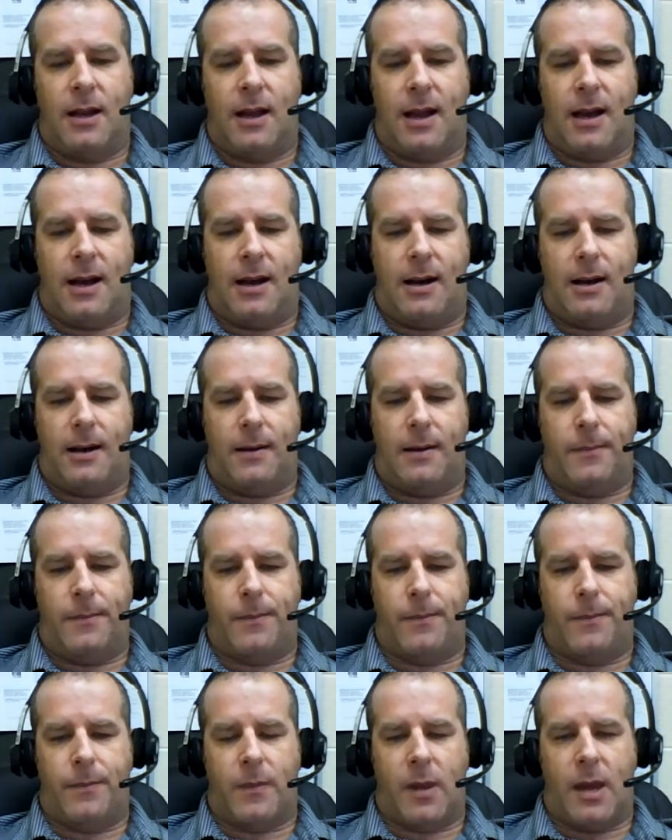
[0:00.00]

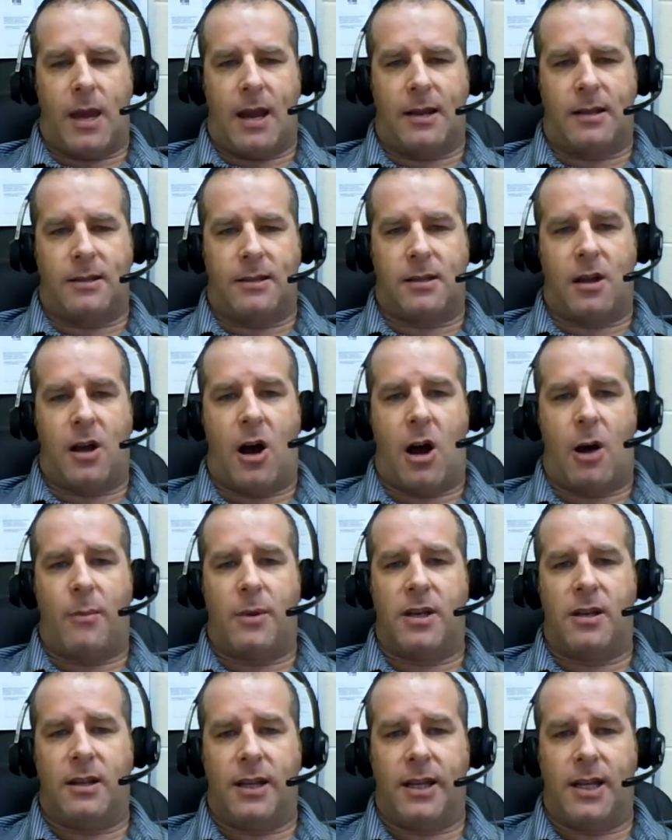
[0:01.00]
and is
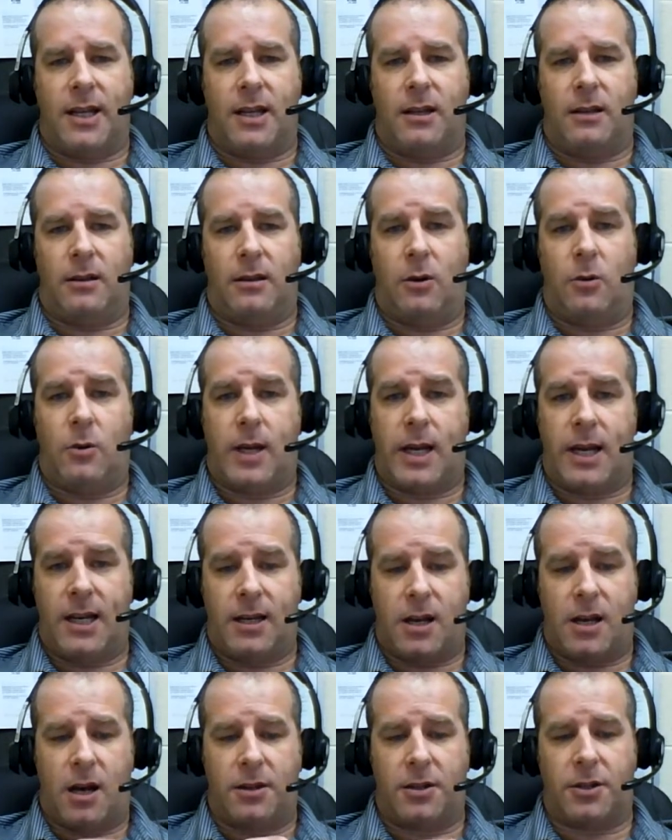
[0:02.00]
commonly
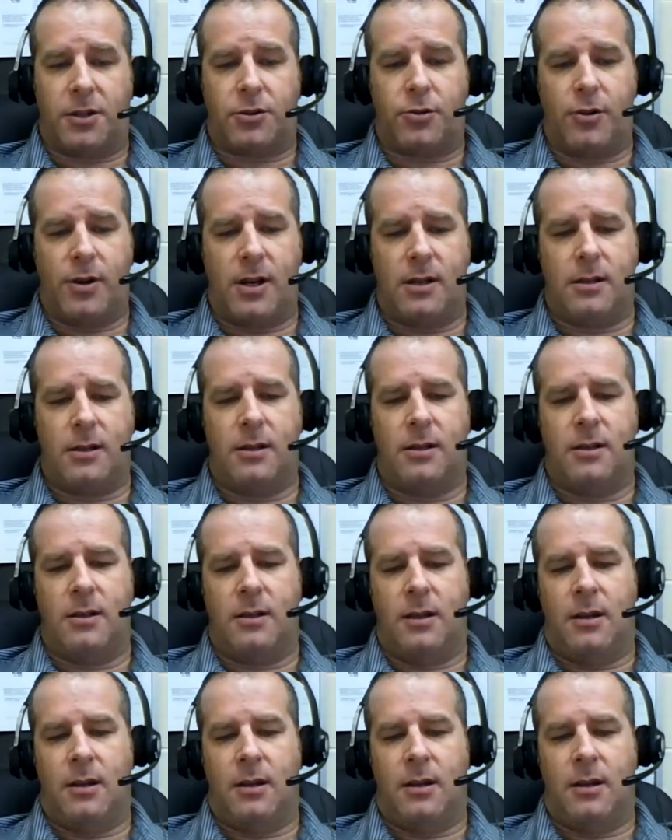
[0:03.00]
located on the trunk.